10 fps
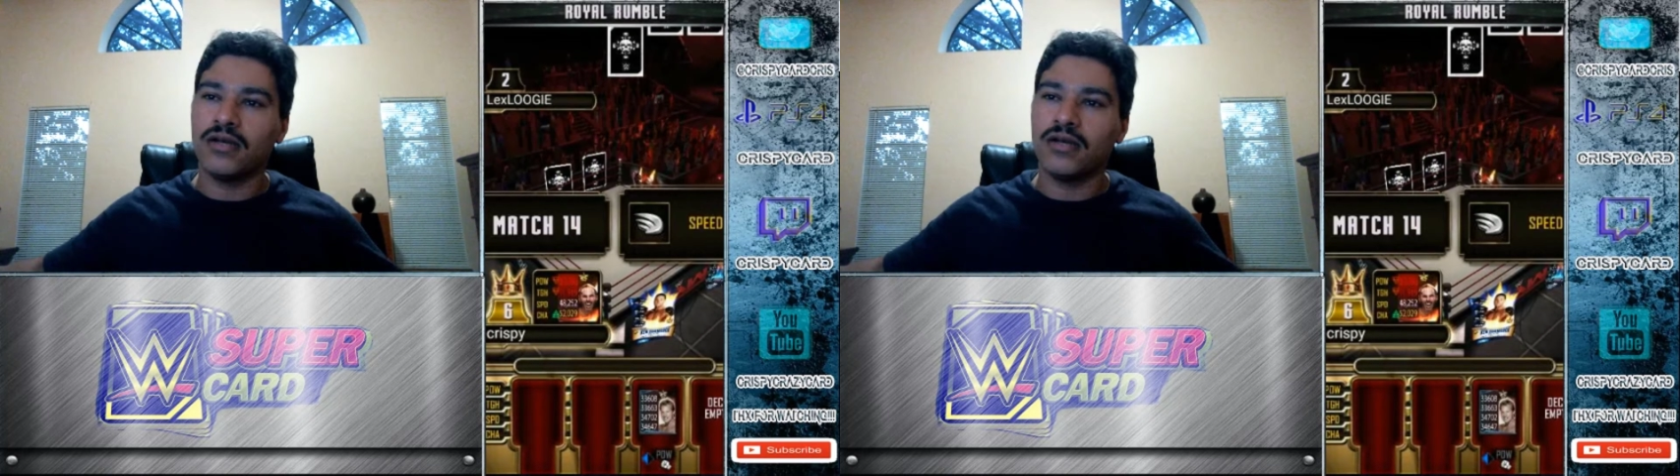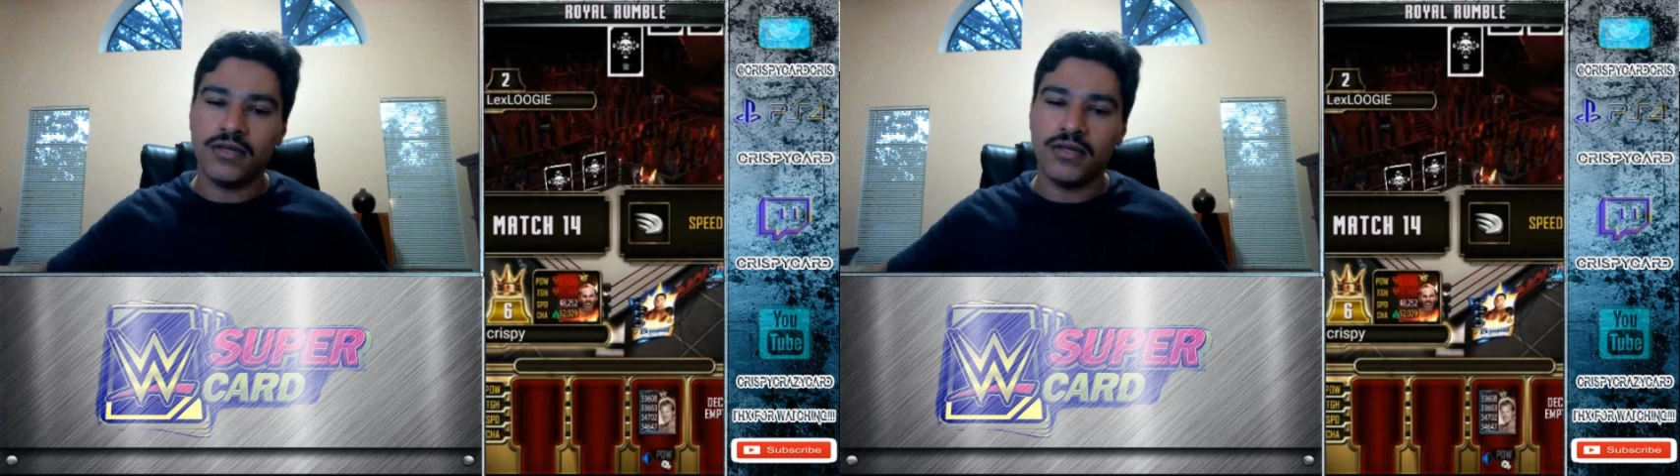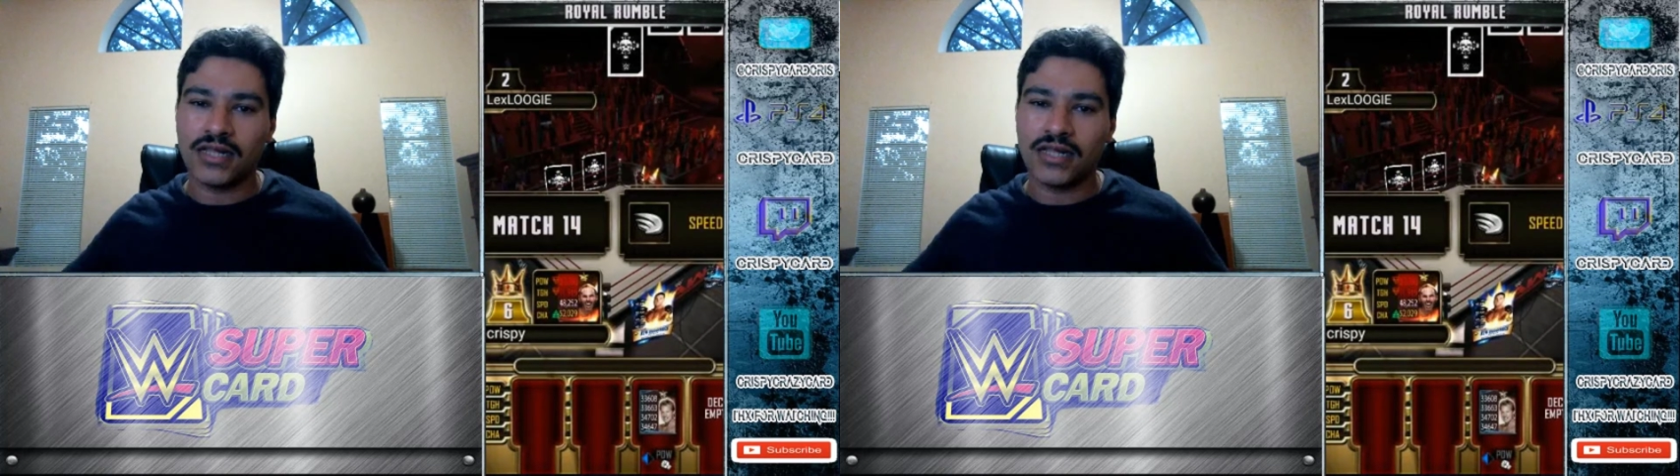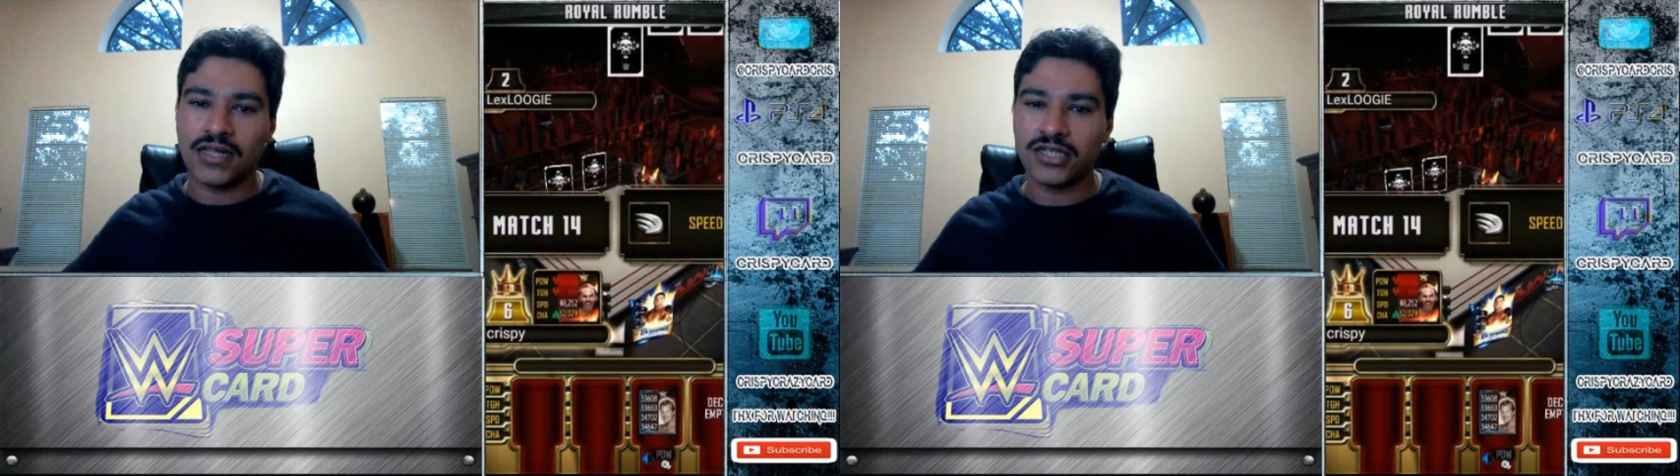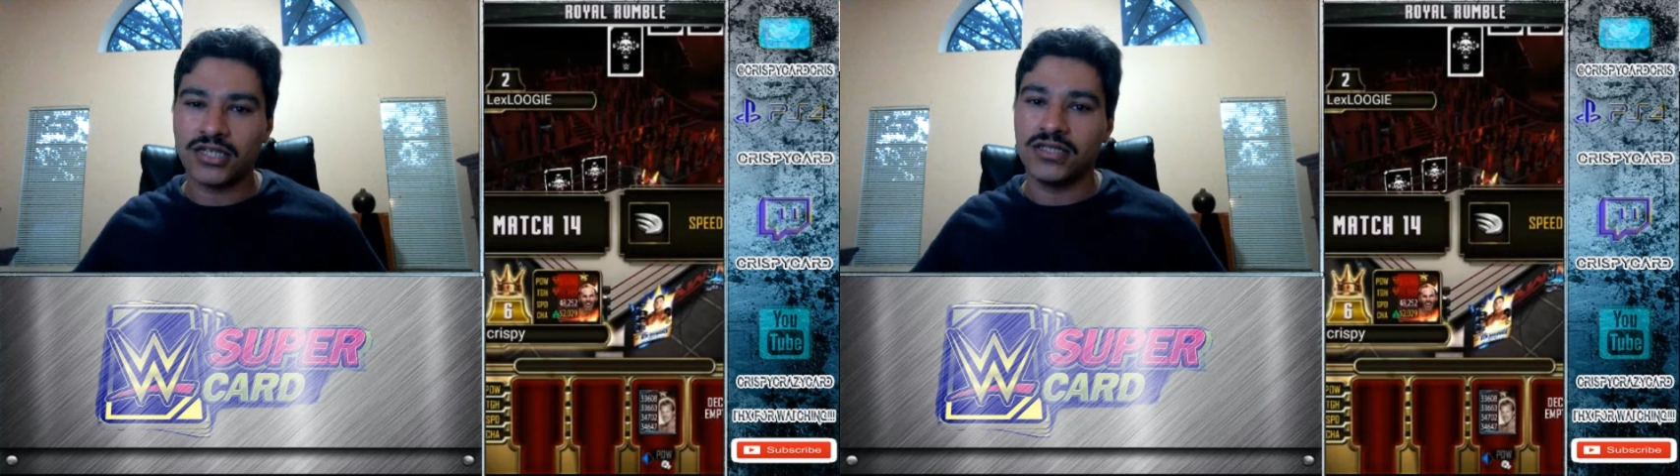
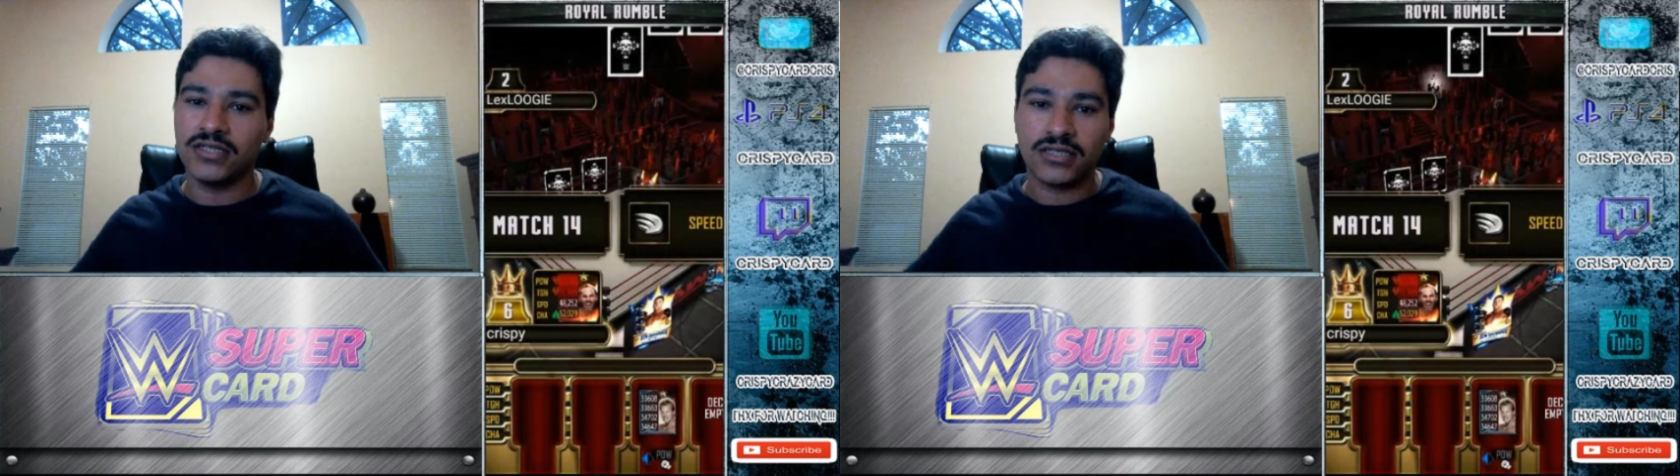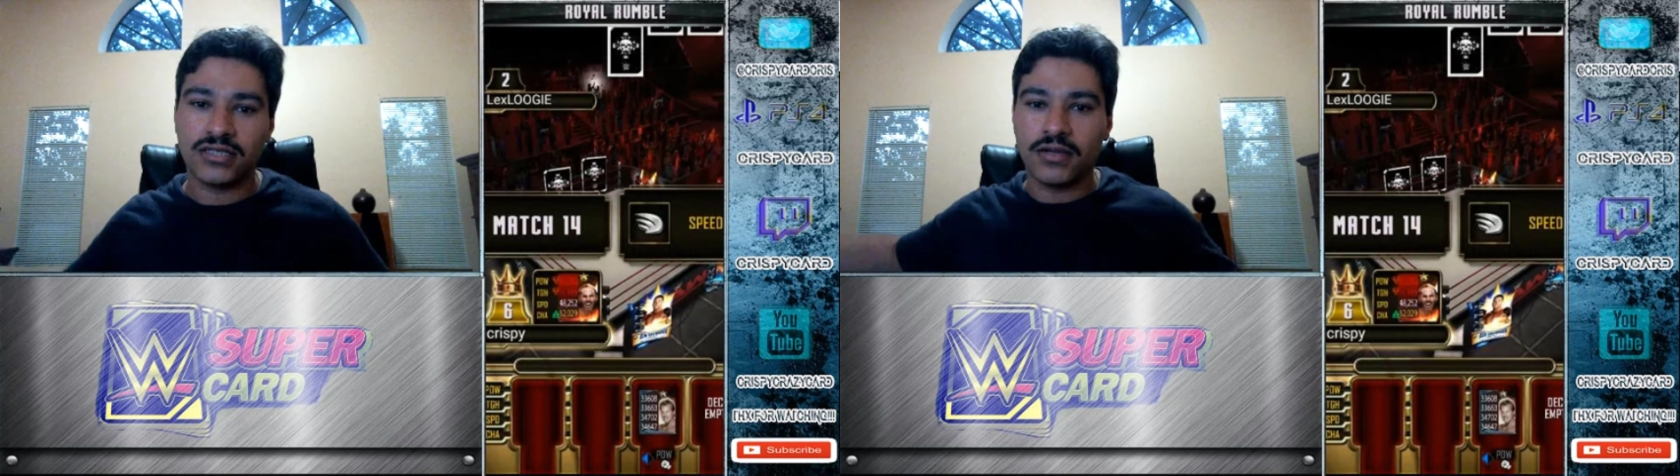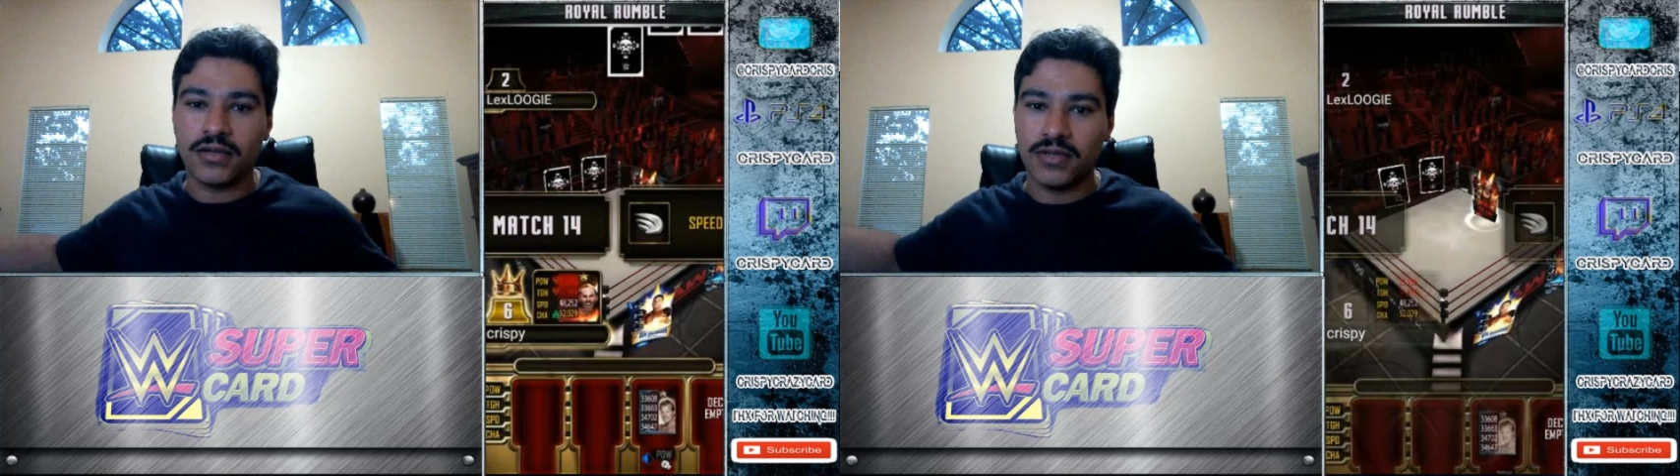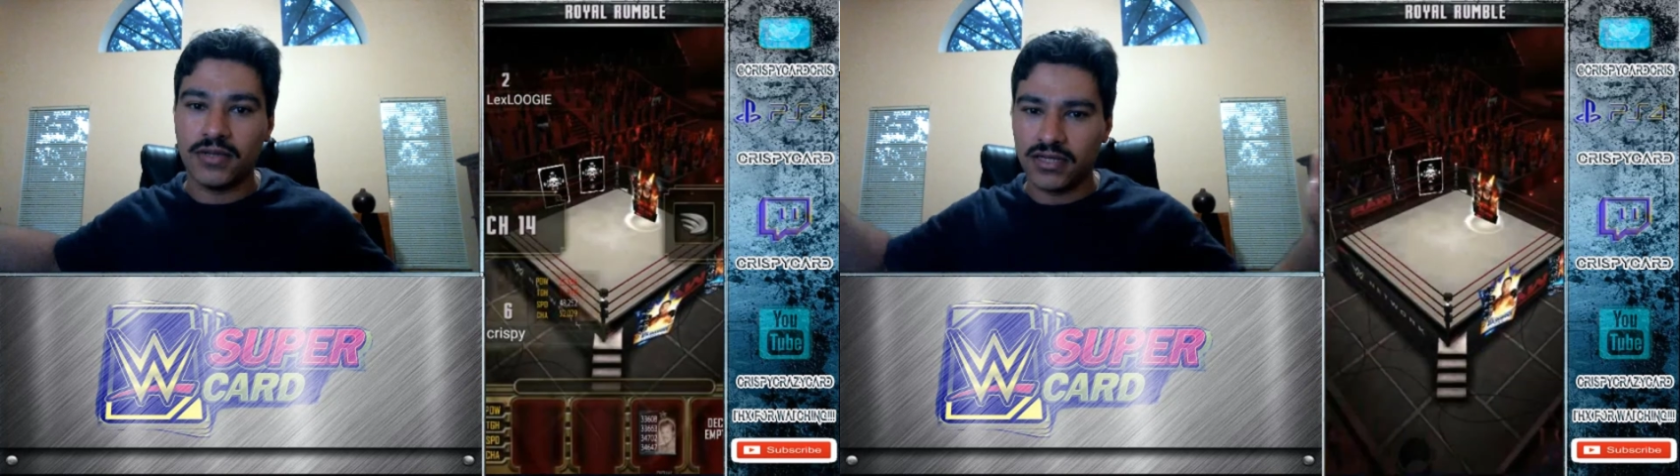Backlash this upcoming Sunday?